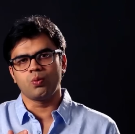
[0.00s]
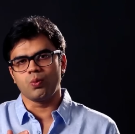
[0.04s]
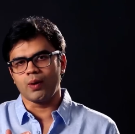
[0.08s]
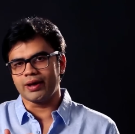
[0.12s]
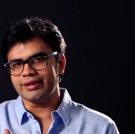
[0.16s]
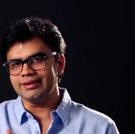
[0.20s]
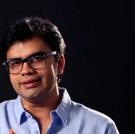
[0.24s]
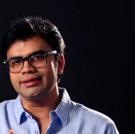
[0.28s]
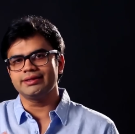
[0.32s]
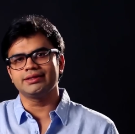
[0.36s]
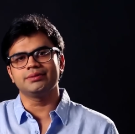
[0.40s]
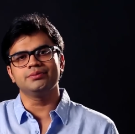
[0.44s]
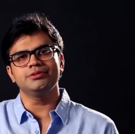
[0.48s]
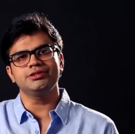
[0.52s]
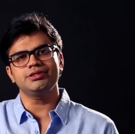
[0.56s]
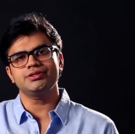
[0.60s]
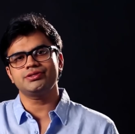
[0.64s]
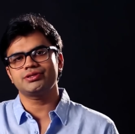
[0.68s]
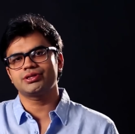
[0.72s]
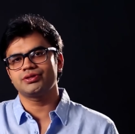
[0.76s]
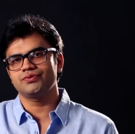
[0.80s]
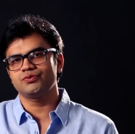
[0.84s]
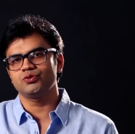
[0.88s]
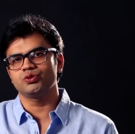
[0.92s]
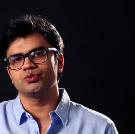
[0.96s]
While the images
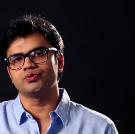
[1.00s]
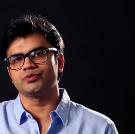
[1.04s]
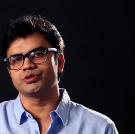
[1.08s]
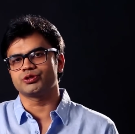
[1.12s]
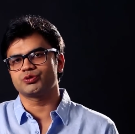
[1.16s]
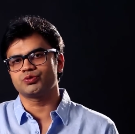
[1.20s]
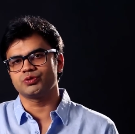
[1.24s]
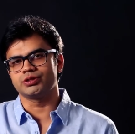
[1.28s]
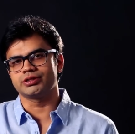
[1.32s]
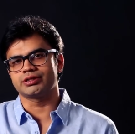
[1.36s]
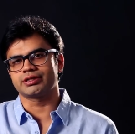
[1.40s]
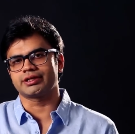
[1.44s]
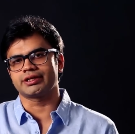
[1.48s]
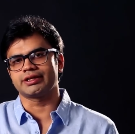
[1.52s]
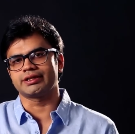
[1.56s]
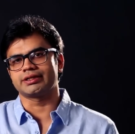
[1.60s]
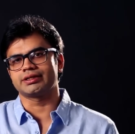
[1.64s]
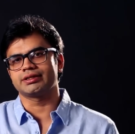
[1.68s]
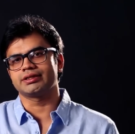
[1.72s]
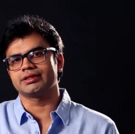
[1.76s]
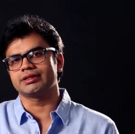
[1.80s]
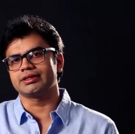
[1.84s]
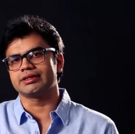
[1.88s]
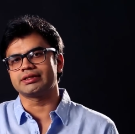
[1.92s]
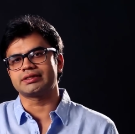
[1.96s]
give you a visual treat,
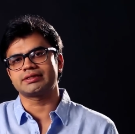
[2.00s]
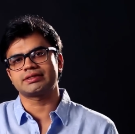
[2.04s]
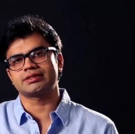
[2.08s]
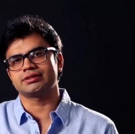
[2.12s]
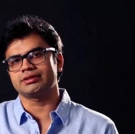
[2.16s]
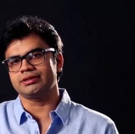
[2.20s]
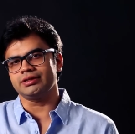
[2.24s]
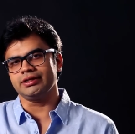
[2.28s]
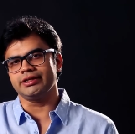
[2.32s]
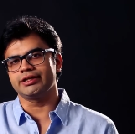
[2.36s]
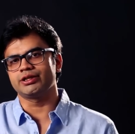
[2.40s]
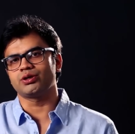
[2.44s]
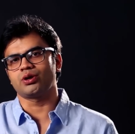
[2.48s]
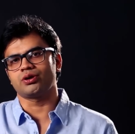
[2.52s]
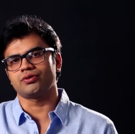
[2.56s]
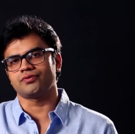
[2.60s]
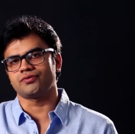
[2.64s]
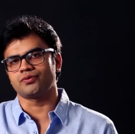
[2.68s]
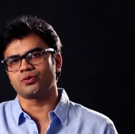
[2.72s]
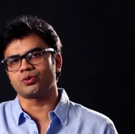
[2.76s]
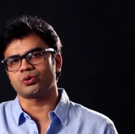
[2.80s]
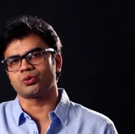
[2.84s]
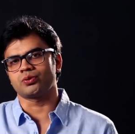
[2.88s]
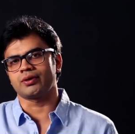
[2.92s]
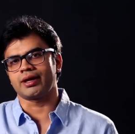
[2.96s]
it's certainly not a
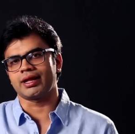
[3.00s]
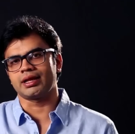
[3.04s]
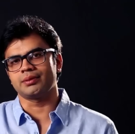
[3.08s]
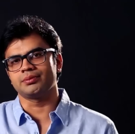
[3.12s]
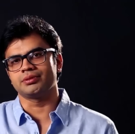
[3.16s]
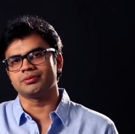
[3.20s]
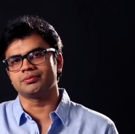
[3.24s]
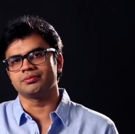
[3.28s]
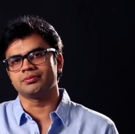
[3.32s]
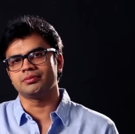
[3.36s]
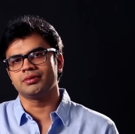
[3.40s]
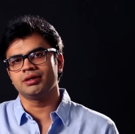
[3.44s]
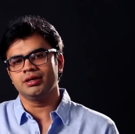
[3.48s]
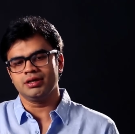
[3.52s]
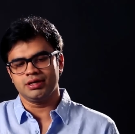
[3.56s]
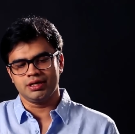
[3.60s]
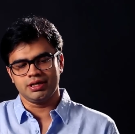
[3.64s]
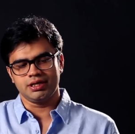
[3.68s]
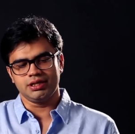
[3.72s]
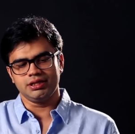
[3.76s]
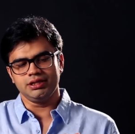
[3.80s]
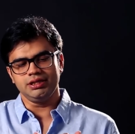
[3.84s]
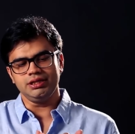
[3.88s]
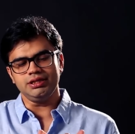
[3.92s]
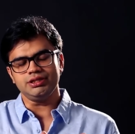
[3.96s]
photo album.
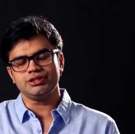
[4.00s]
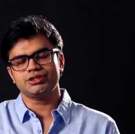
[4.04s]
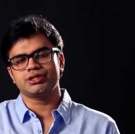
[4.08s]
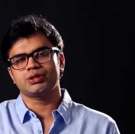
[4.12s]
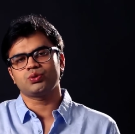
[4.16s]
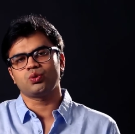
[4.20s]
Each